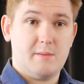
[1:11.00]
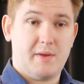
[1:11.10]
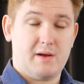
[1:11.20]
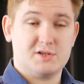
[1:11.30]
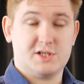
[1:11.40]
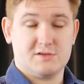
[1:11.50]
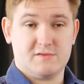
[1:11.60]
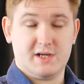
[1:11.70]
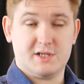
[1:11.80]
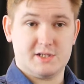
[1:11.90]
power
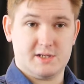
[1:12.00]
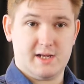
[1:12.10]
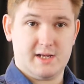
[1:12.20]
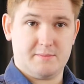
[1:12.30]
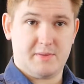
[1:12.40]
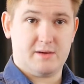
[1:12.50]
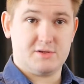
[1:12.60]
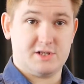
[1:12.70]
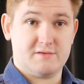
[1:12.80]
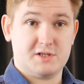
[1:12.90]
generation and power
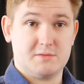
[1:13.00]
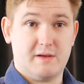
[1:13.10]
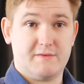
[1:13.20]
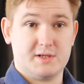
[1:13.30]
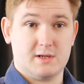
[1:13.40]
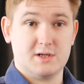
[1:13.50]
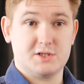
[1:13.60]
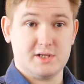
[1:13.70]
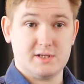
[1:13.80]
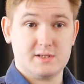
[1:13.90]
generation
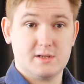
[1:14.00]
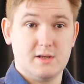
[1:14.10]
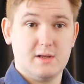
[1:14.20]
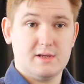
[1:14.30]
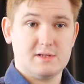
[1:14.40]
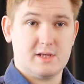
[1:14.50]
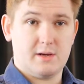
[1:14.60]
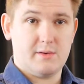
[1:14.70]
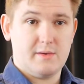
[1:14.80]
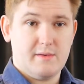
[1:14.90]
methodologies.
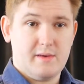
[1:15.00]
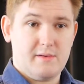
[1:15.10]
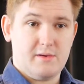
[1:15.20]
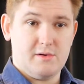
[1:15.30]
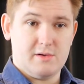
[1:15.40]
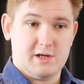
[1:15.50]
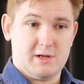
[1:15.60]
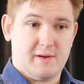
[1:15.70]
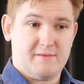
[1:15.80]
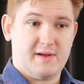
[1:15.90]
So you'll learn
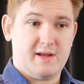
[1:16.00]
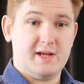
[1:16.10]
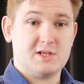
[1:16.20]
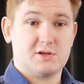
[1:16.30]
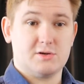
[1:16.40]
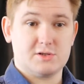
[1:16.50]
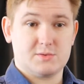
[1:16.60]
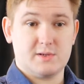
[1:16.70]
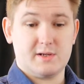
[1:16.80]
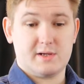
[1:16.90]
about that. Each
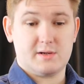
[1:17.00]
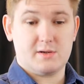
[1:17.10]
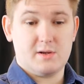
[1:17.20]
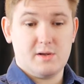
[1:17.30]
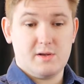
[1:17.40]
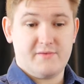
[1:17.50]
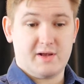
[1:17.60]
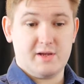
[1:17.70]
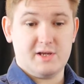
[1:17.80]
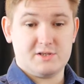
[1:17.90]

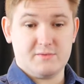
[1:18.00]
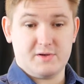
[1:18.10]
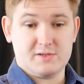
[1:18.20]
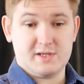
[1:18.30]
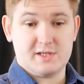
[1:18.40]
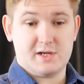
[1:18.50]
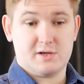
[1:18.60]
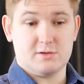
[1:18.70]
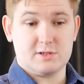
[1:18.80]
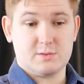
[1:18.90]
of those is a
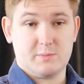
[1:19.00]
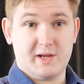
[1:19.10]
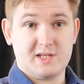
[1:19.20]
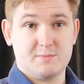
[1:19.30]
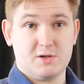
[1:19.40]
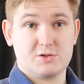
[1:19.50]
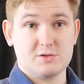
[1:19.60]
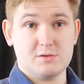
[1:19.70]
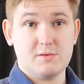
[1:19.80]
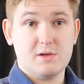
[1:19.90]
coursework-based
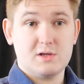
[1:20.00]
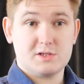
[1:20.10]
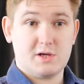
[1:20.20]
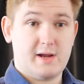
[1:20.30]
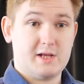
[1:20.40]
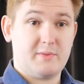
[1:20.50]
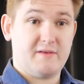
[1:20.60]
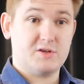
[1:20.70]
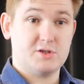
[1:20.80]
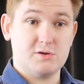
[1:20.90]
module, so you'll end up
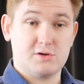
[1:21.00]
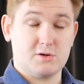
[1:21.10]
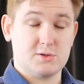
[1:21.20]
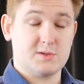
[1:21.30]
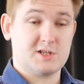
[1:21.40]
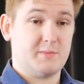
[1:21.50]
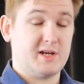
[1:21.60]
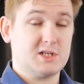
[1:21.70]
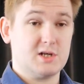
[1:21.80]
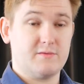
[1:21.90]
having 2 courseworks
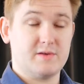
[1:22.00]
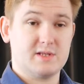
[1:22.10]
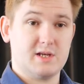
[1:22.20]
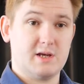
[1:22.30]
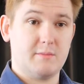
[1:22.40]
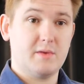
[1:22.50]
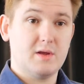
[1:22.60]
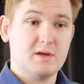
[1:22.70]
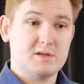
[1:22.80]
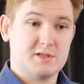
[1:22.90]
based over the term,
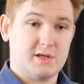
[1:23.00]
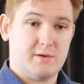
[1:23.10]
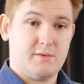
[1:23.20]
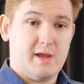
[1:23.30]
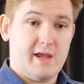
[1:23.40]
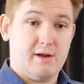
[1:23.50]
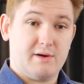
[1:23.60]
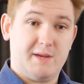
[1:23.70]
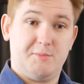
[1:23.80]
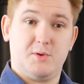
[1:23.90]
so it'll
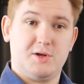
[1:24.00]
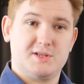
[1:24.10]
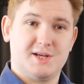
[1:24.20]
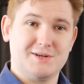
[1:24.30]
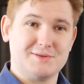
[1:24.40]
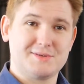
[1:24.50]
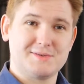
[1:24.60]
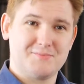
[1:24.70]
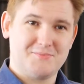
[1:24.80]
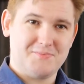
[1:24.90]
keep you on your toes.